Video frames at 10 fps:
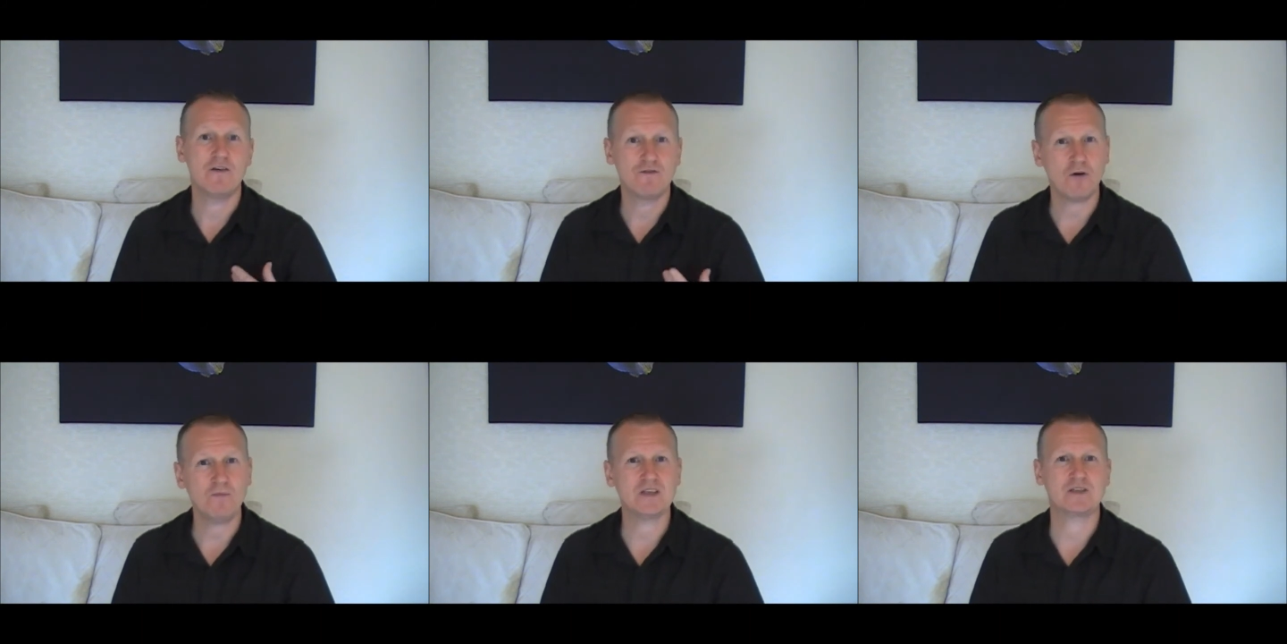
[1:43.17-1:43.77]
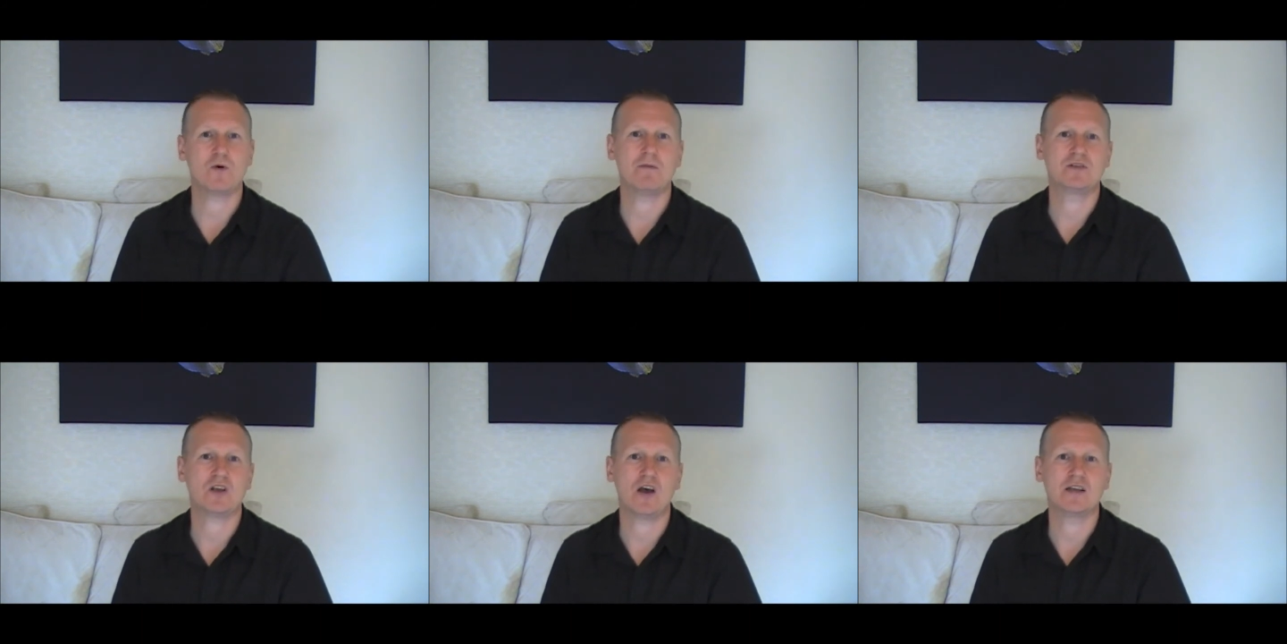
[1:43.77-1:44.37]
from this
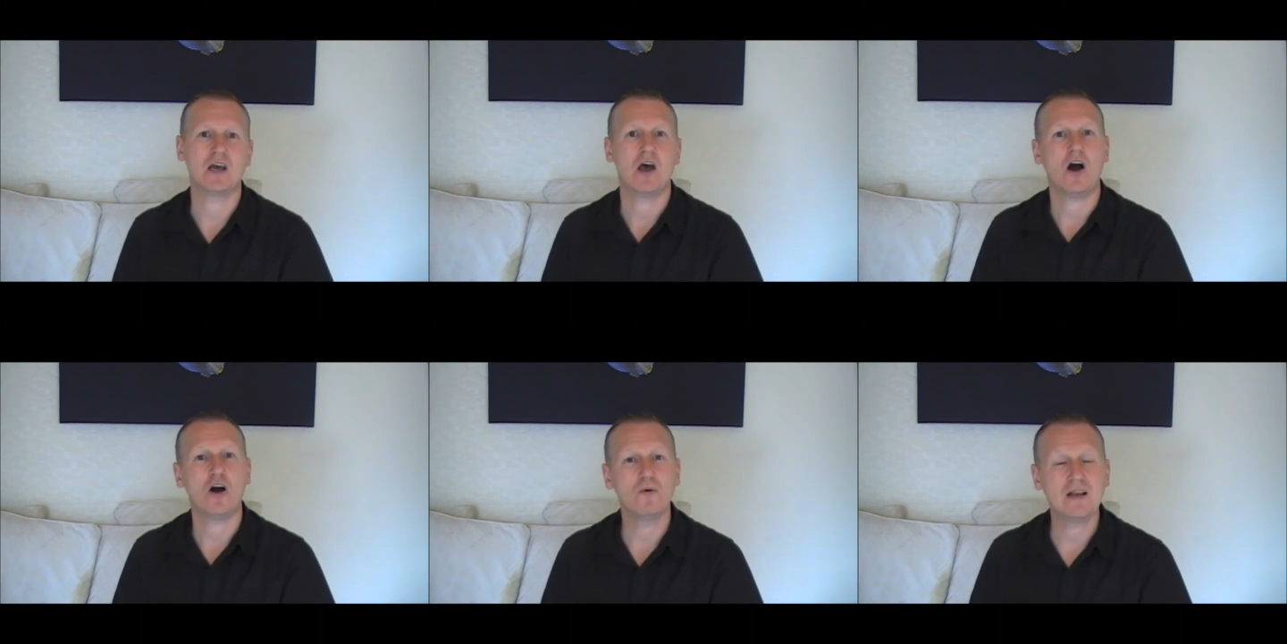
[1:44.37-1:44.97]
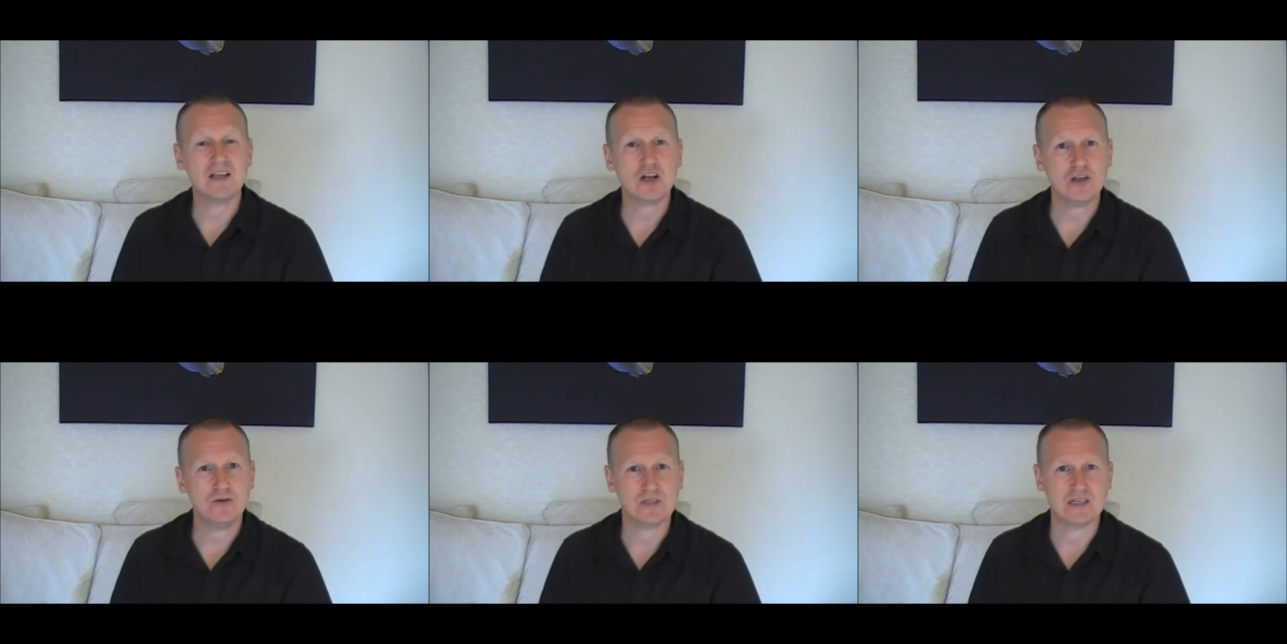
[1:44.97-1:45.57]
website, I will
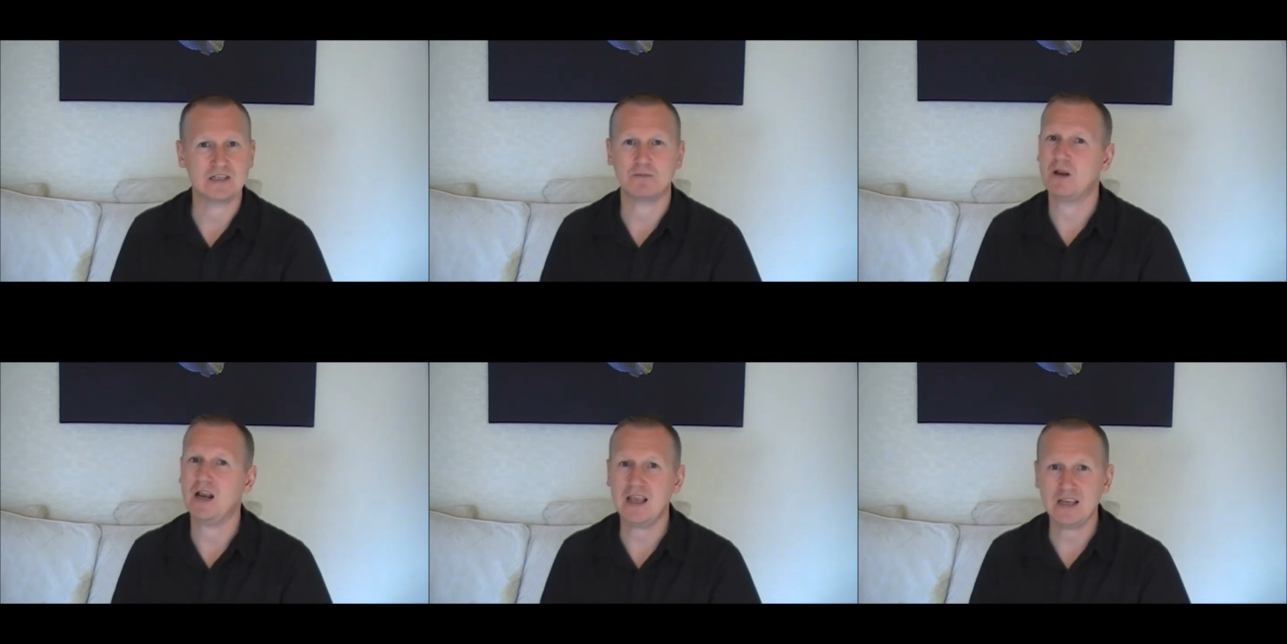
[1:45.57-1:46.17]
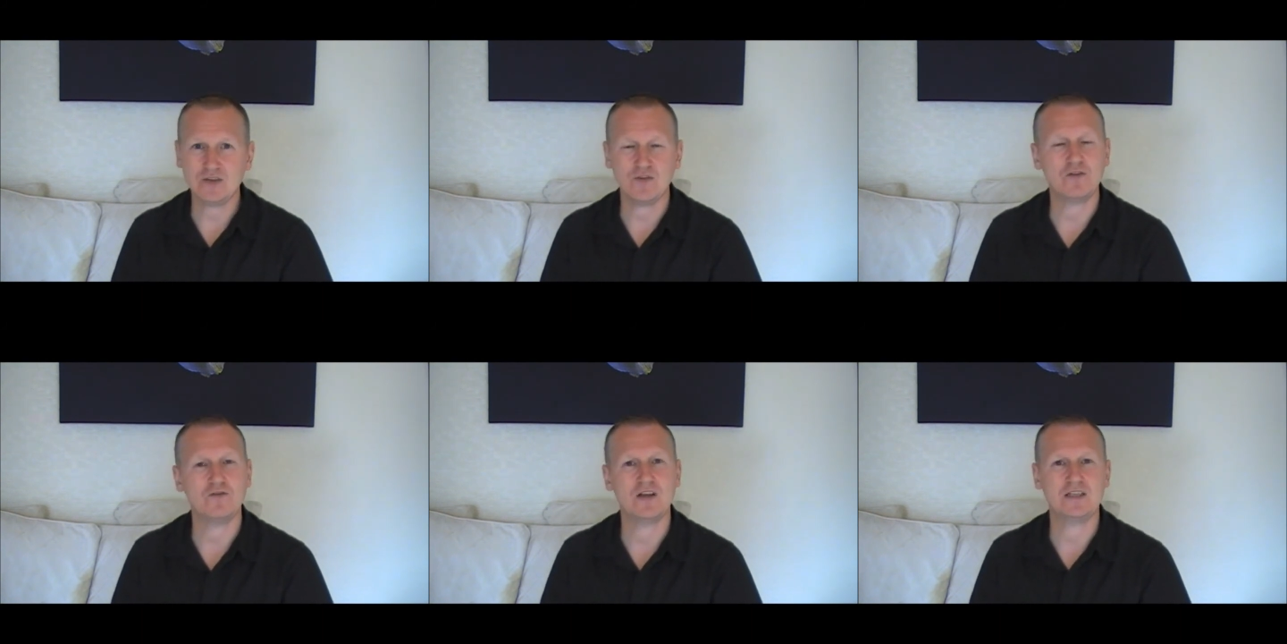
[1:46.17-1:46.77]
include it. So please
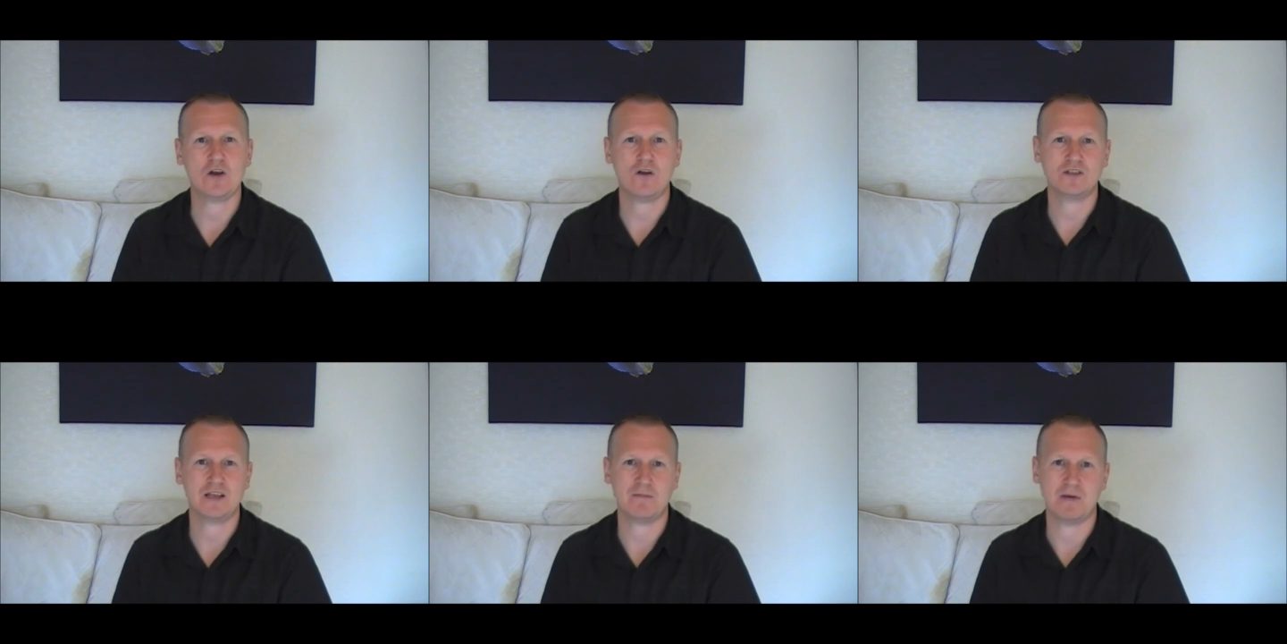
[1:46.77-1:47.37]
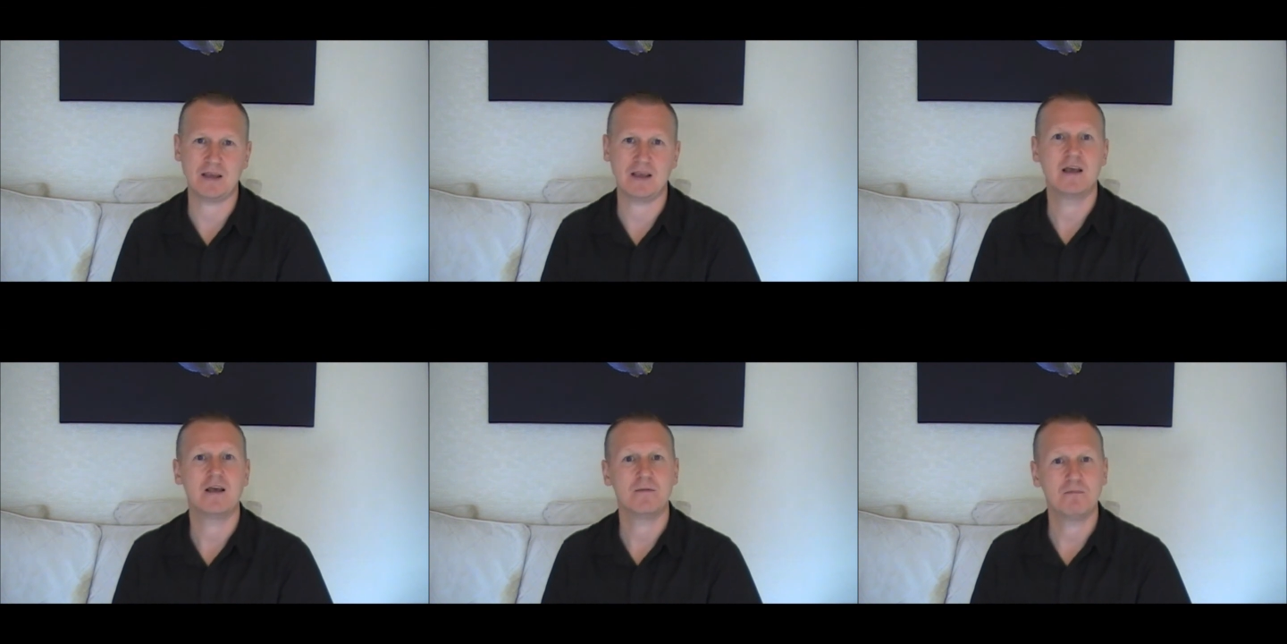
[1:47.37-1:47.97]
feel free to contact me.
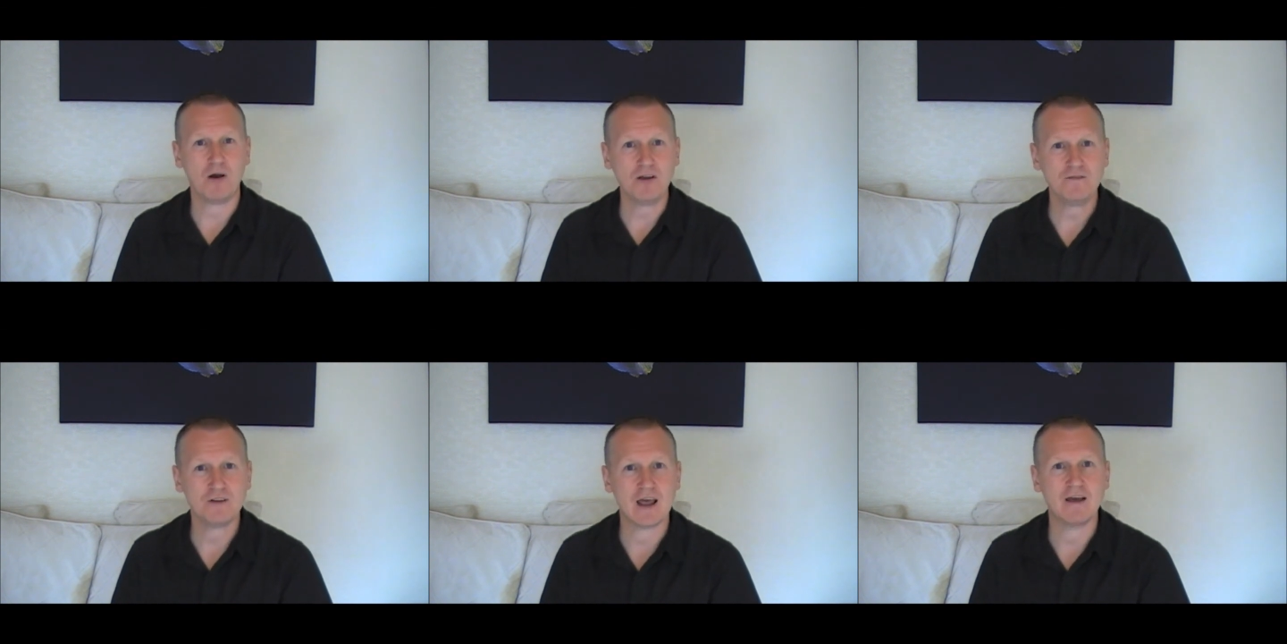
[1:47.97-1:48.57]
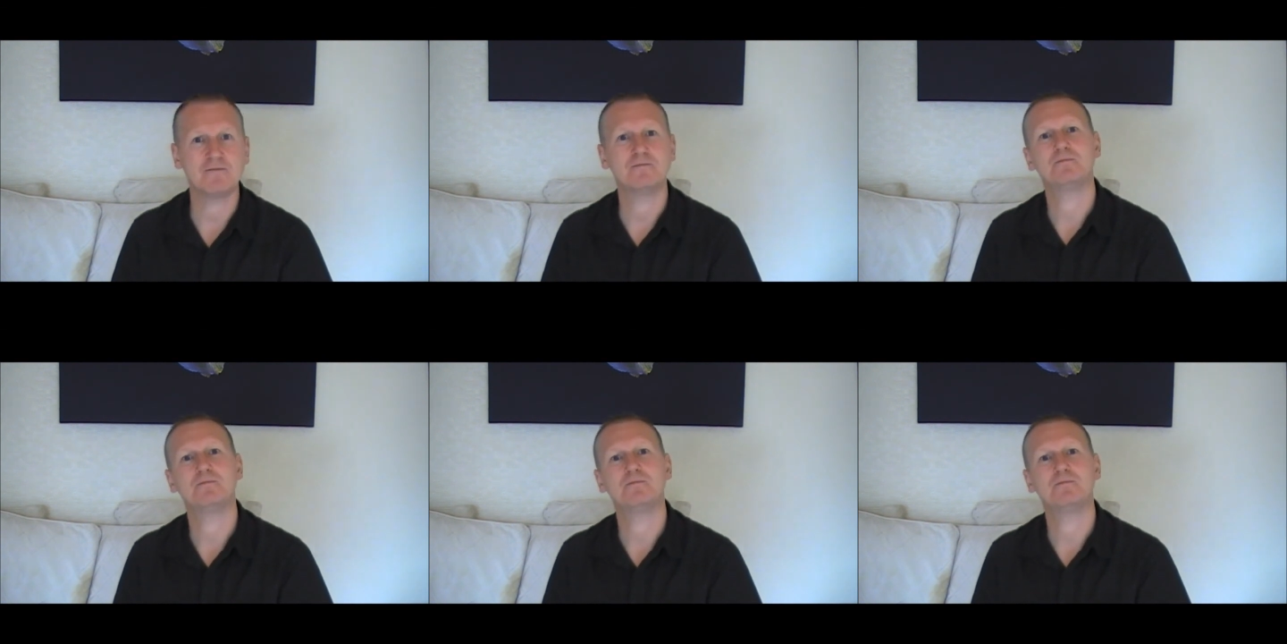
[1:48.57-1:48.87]
Bye for now.